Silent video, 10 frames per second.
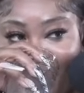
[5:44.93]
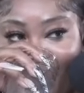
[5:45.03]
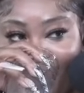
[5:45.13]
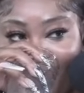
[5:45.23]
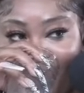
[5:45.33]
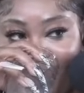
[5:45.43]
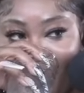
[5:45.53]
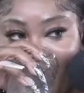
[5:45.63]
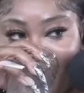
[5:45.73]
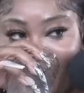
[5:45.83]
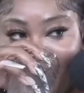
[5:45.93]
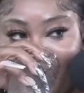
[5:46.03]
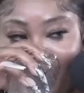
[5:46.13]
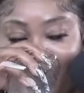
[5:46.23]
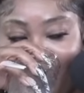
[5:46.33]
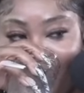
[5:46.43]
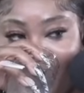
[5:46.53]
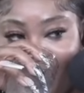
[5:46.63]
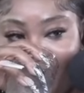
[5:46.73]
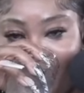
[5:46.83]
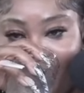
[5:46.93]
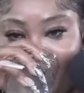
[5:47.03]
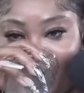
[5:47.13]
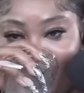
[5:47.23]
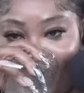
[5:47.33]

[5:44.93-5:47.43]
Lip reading: (silence)